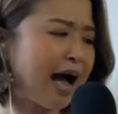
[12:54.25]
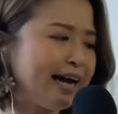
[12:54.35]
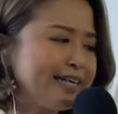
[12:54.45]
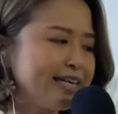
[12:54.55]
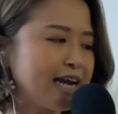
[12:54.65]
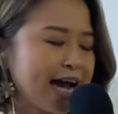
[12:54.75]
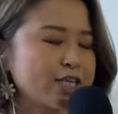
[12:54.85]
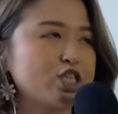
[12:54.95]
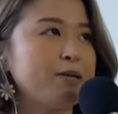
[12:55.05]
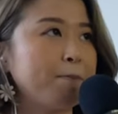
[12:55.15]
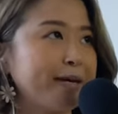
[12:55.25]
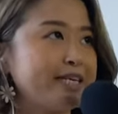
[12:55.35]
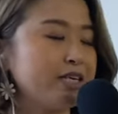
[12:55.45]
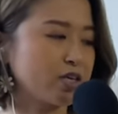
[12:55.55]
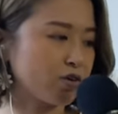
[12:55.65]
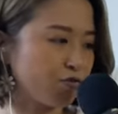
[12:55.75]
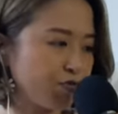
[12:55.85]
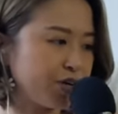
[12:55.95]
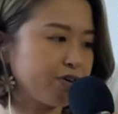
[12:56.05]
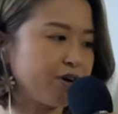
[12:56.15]
I can actually make a
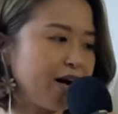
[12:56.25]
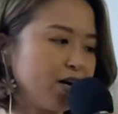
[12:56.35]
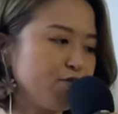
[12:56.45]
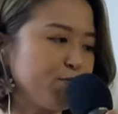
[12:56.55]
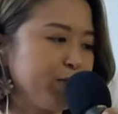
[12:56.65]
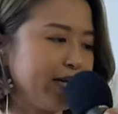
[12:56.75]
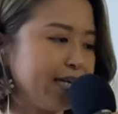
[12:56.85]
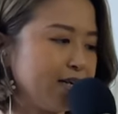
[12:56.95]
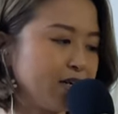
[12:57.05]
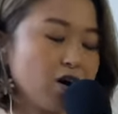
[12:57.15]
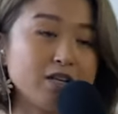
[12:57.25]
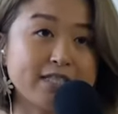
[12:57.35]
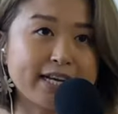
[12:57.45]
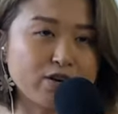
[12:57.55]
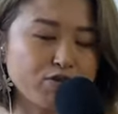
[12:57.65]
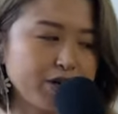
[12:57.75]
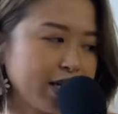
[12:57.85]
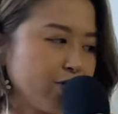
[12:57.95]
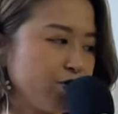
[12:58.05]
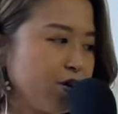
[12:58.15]
career out of being a content
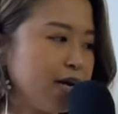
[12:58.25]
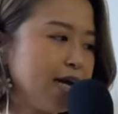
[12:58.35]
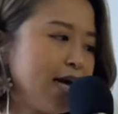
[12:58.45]
creator.